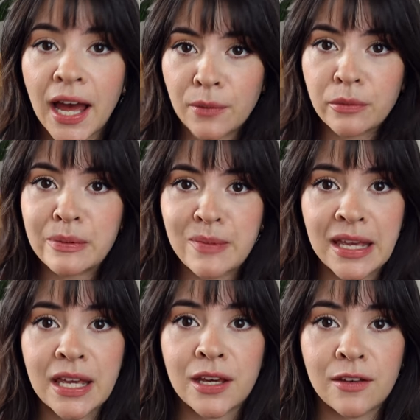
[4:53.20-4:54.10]
I will be
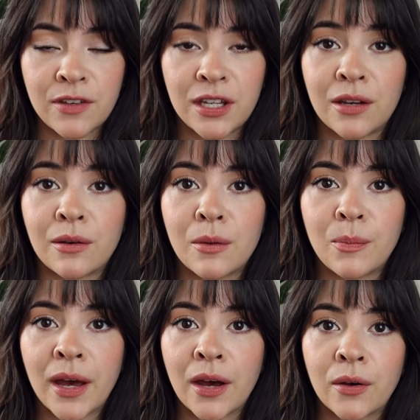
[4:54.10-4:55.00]
making a video
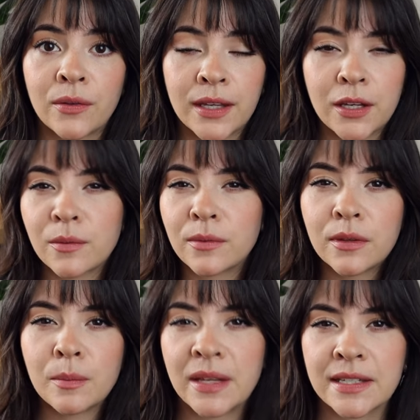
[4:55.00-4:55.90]
about, like
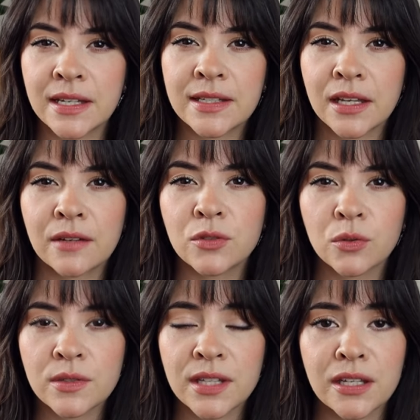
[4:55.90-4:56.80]
the basic set of
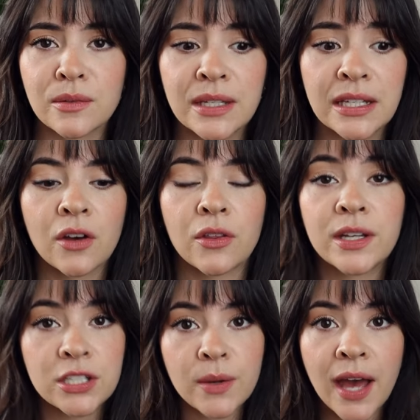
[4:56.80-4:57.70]
tools that you need. Although
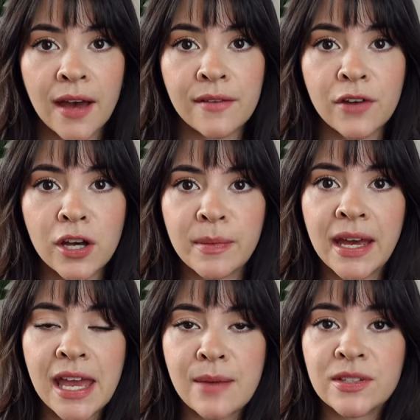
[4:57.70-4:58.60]
I do have on
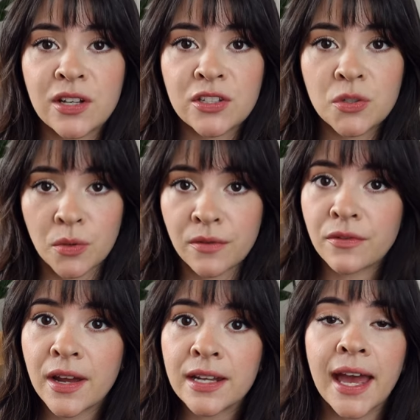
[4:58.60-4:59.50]
my Amazon
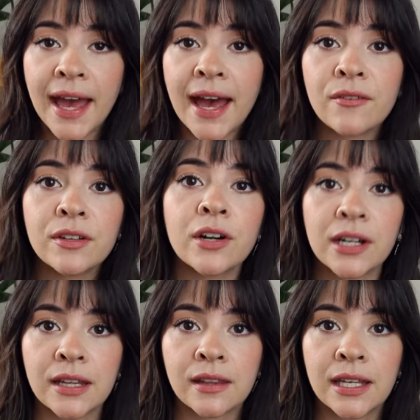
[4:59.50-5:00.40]
storefront, I have it
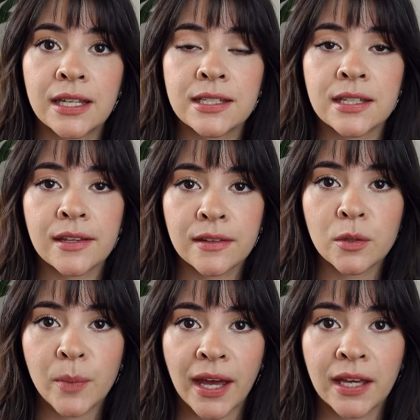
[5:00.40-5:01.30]
already linked, a
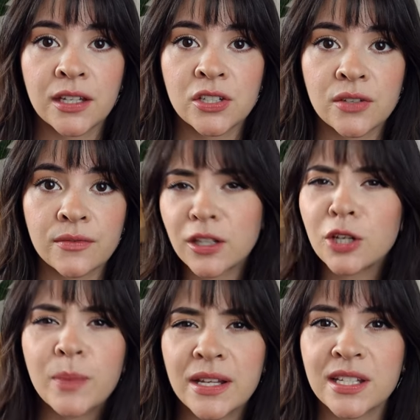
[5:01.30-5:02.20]
little package of
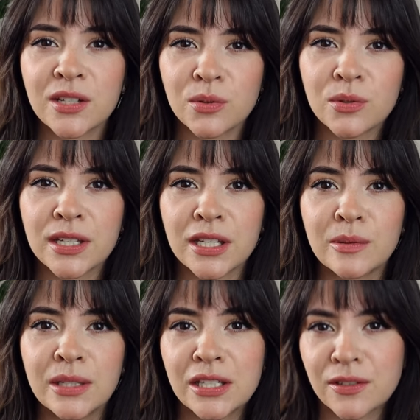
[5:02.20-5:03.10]
your basic tools that
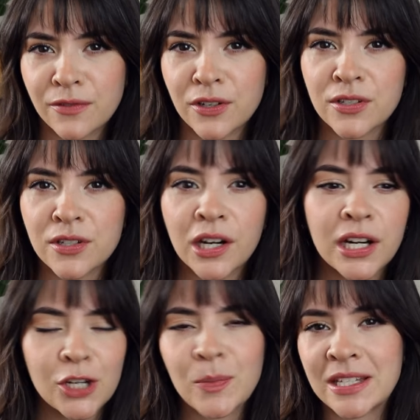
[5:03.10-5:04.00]
you need to first
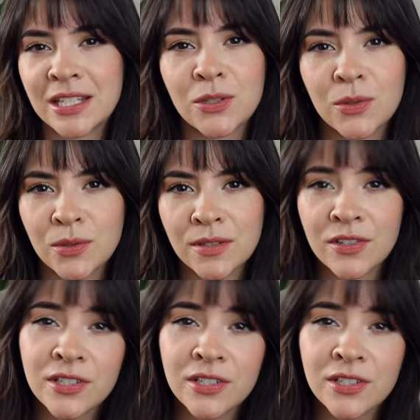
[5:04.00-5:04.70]
start, your basic tools for